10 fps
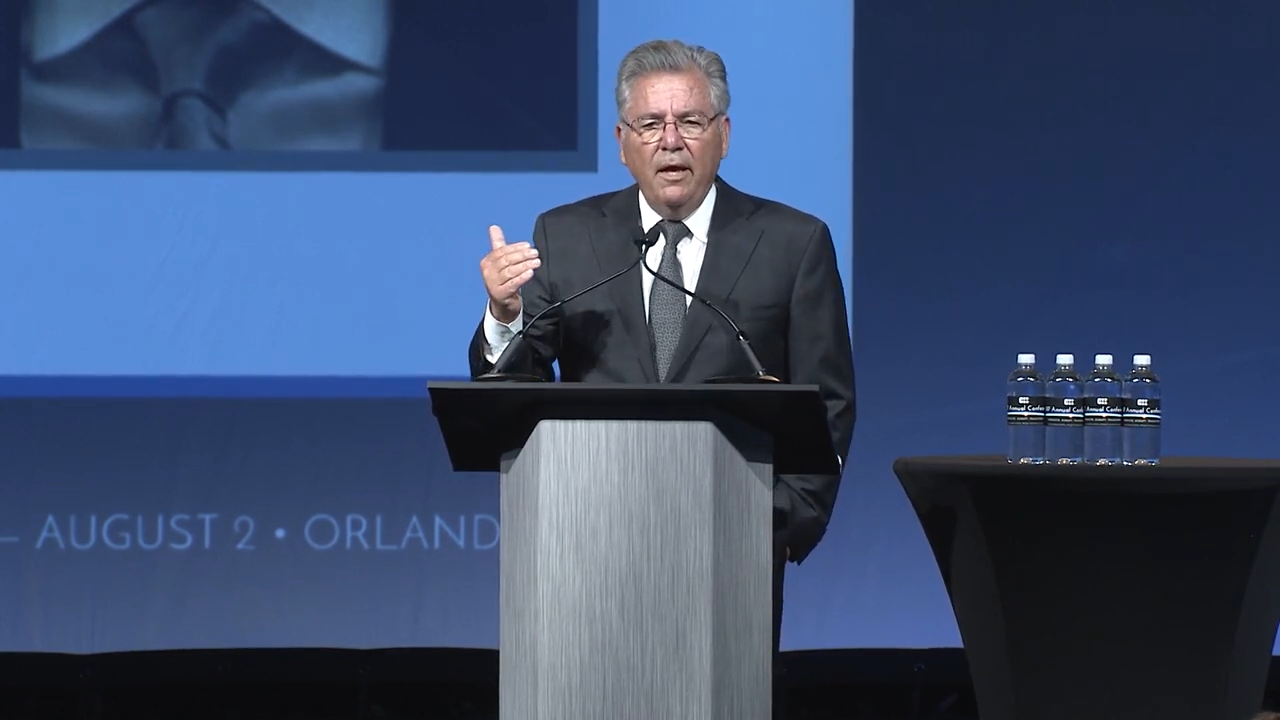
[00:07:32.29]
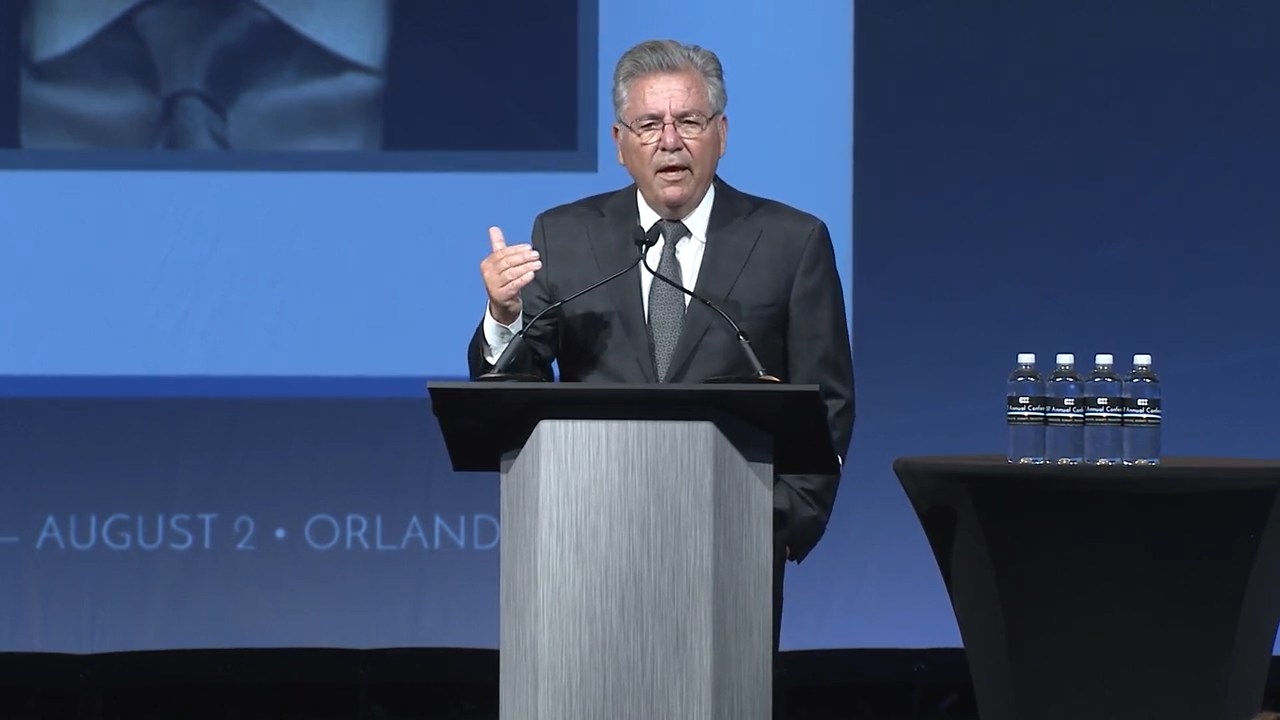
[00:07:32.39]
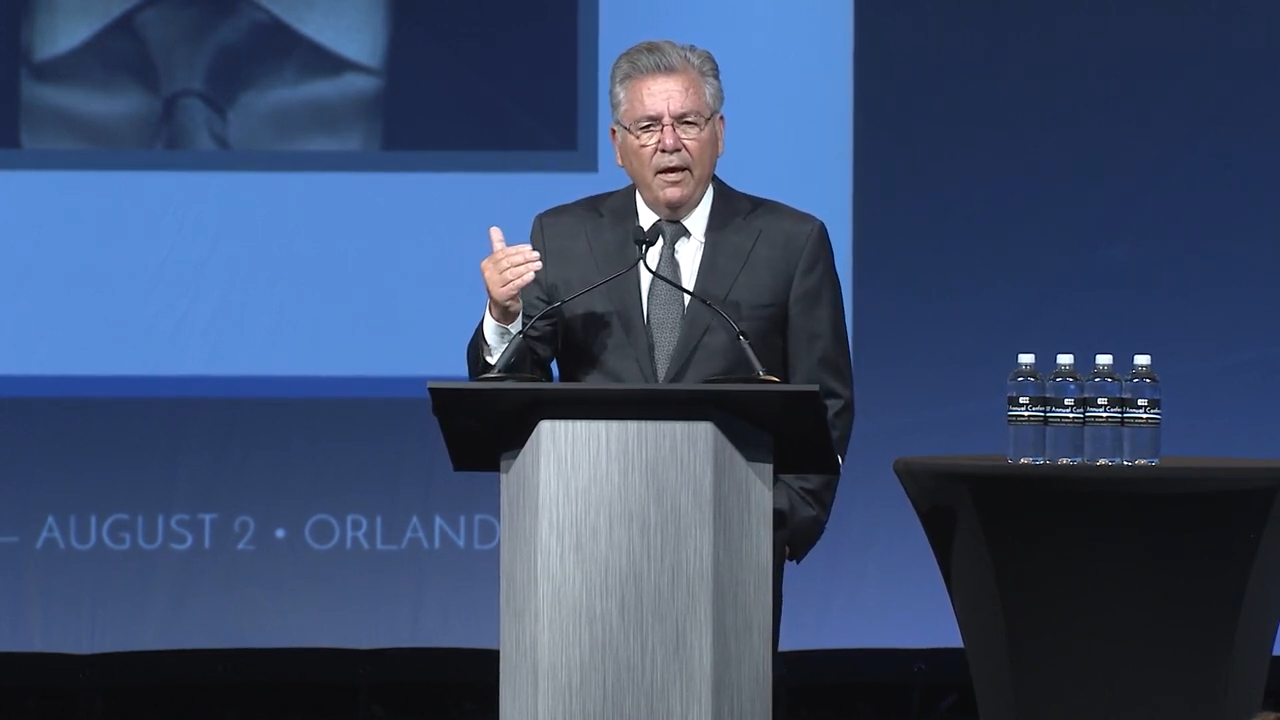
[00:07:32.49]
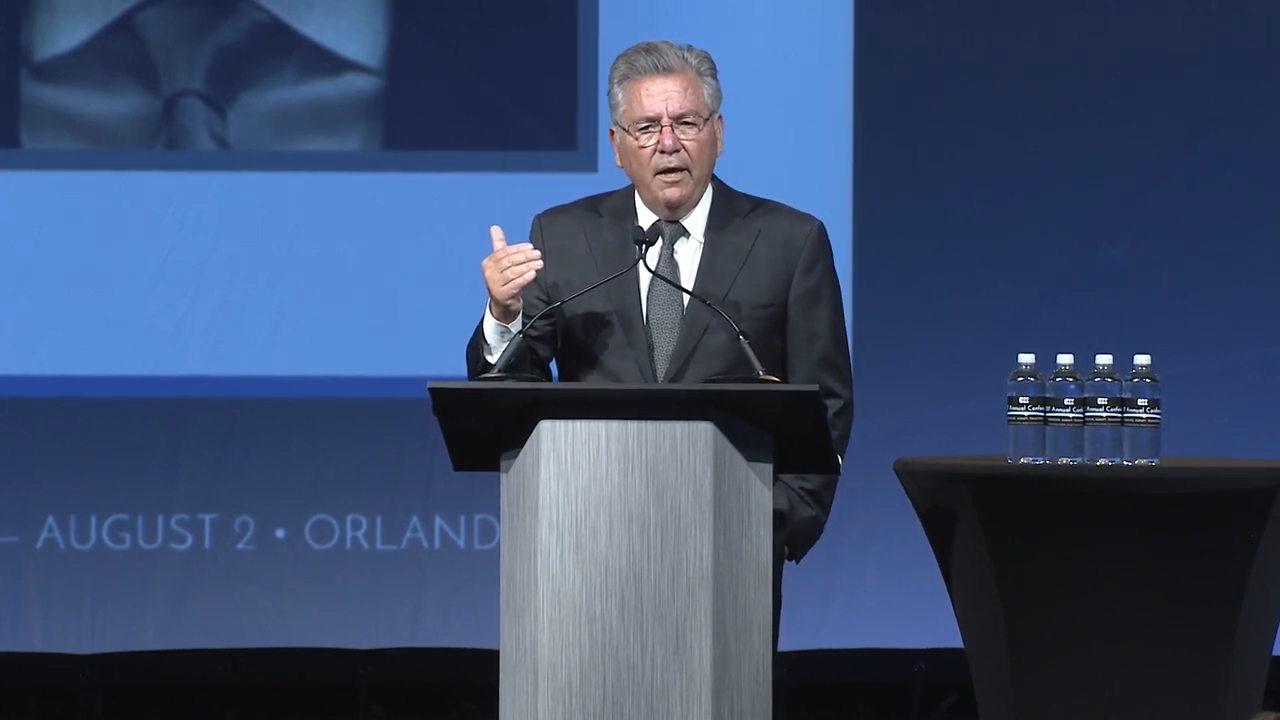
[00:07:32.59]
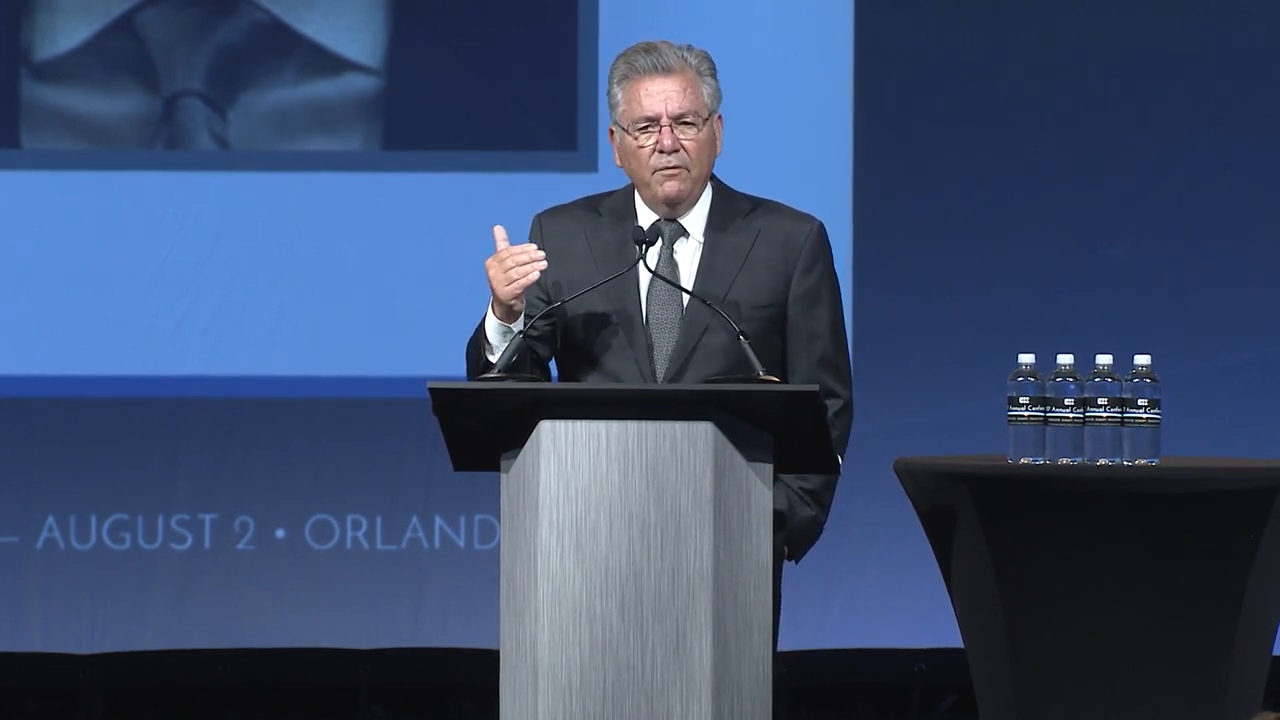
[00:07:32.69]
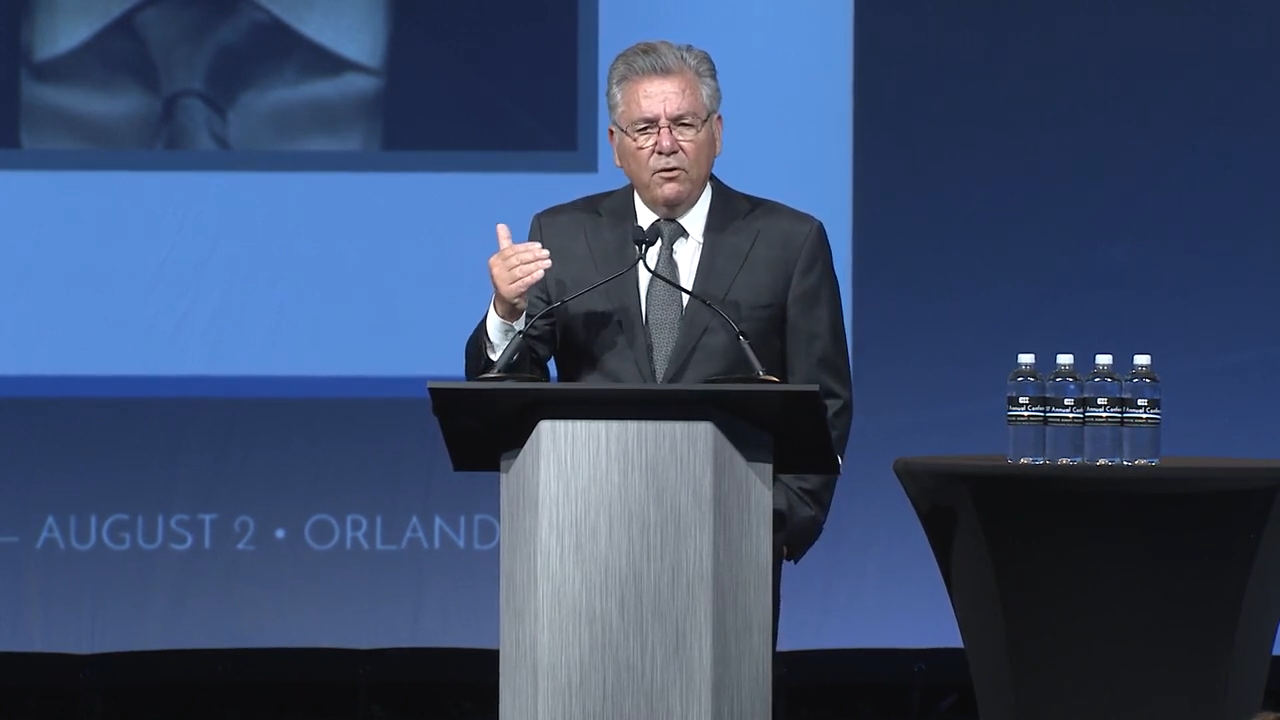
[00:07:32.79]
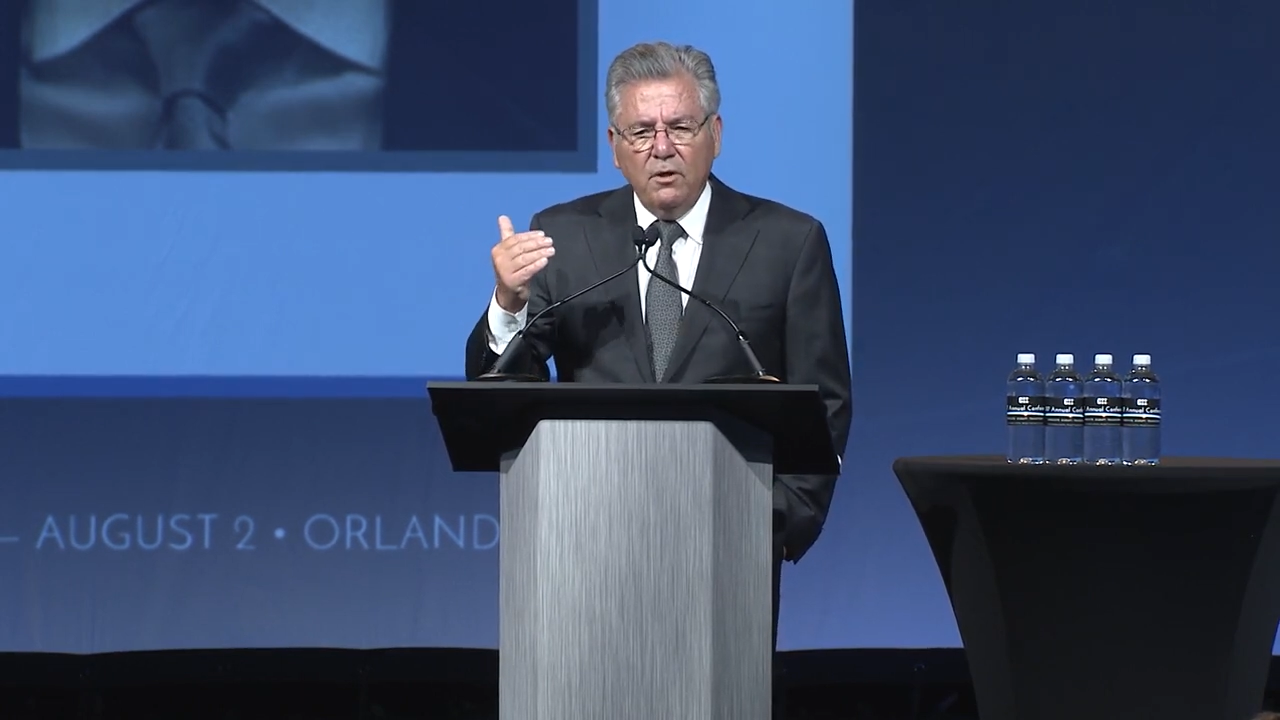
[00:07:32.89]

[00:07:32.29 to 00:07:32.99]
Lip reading: And the